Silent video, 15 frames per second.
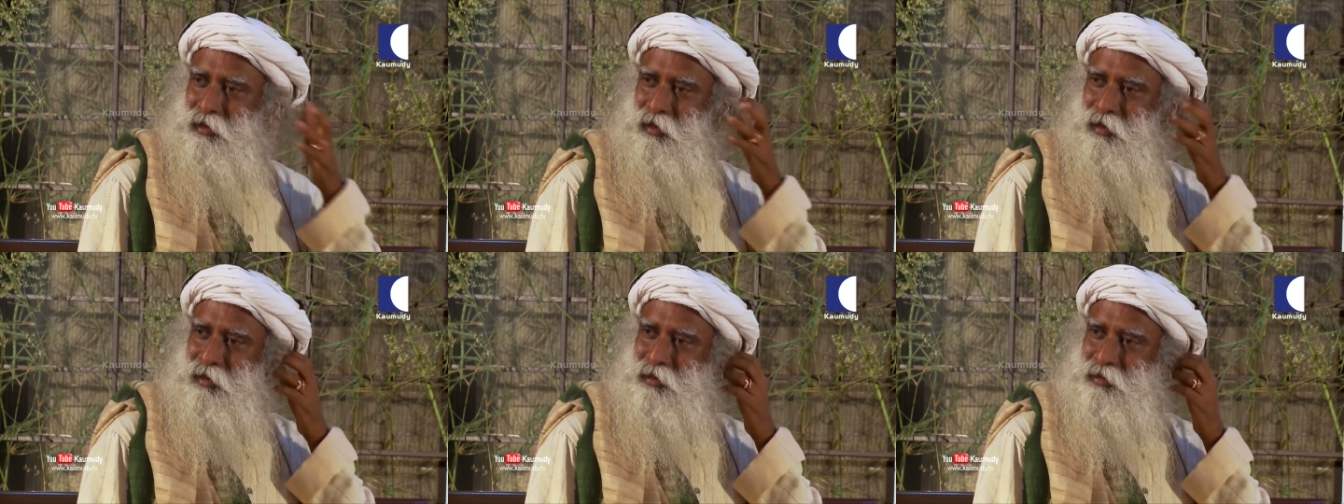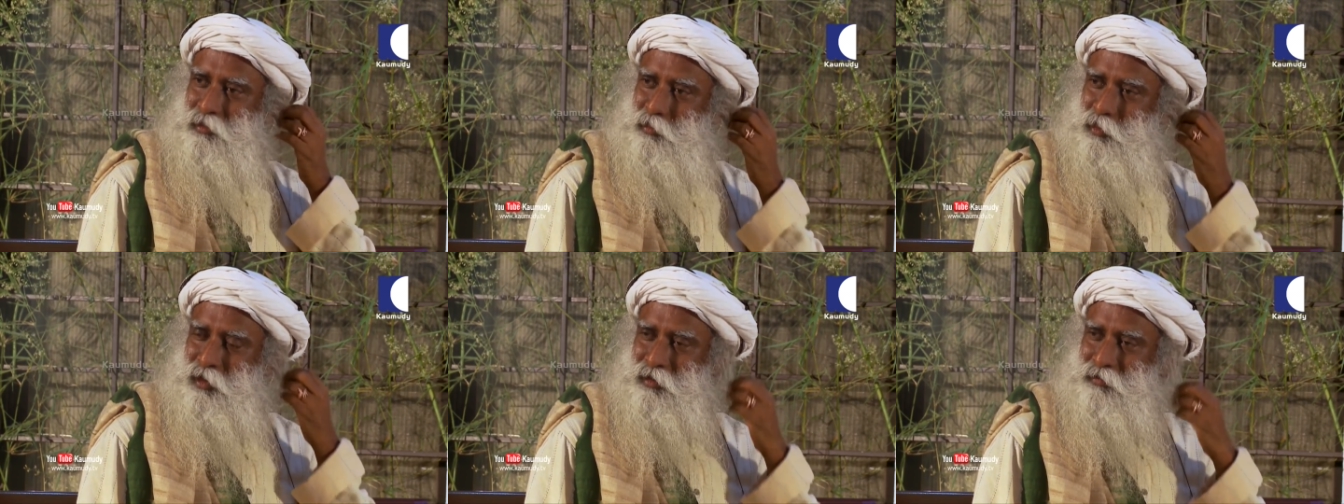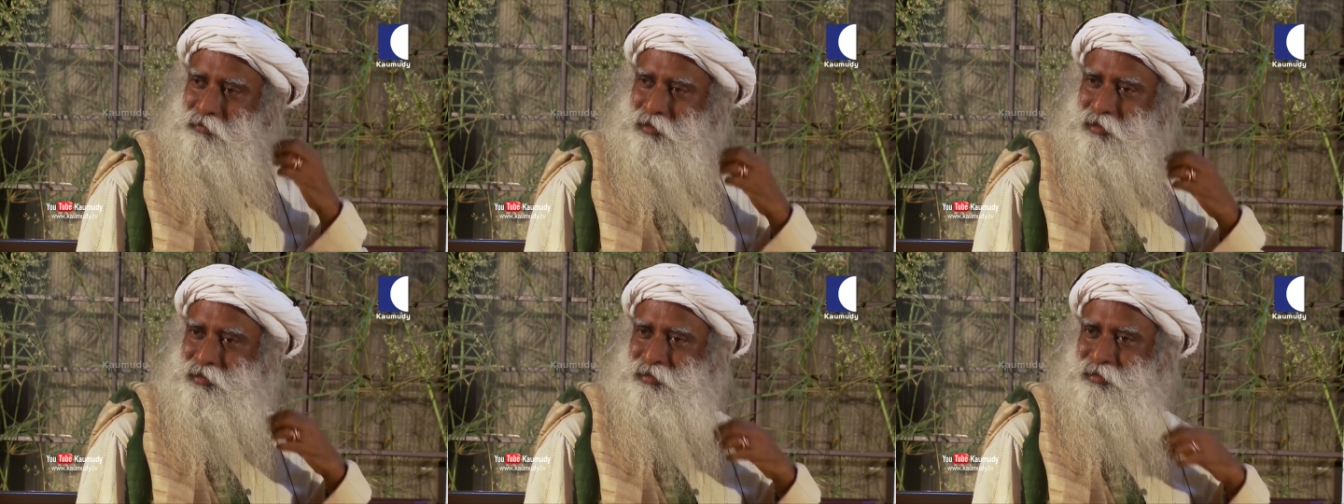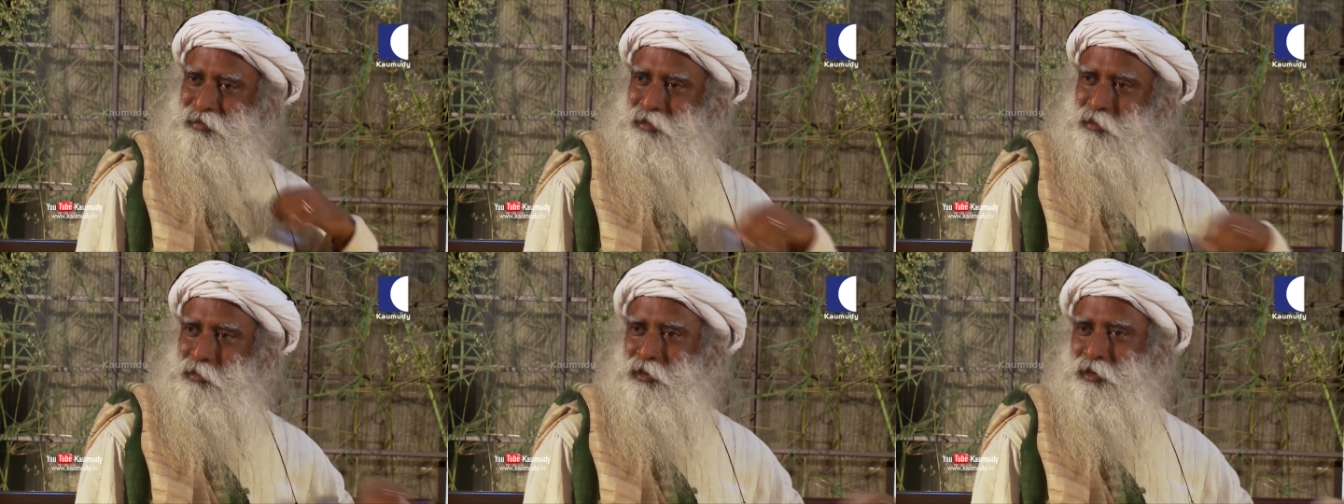And as a part of this
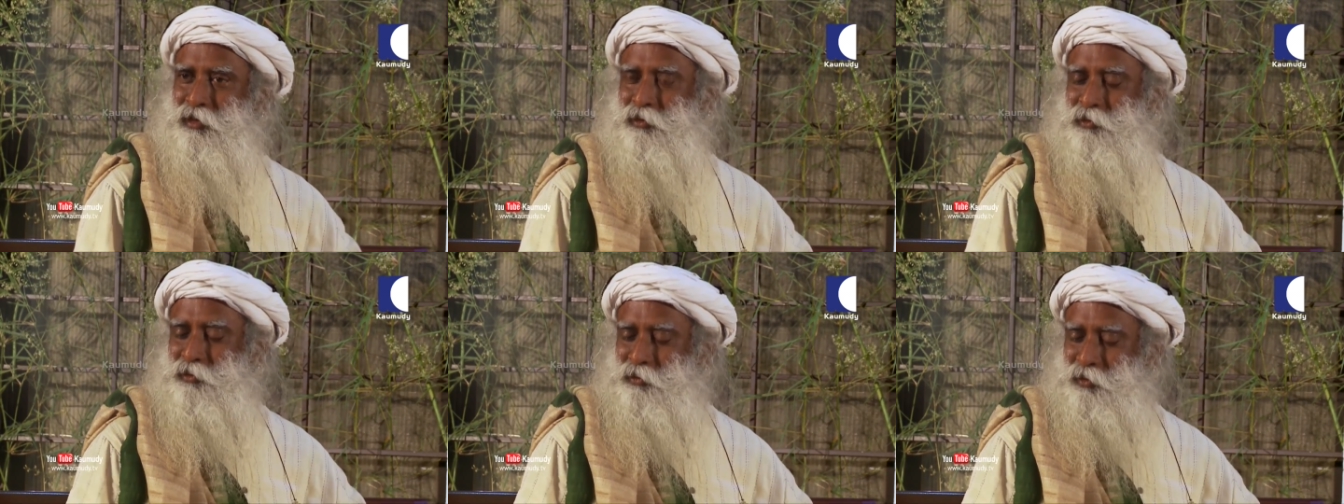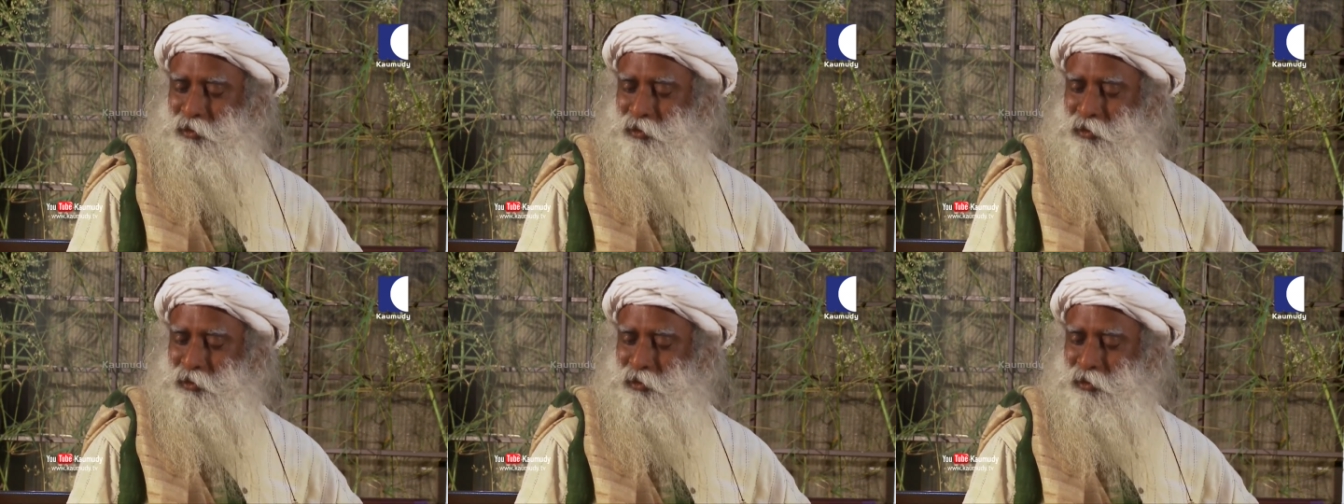in Tamil Nadu,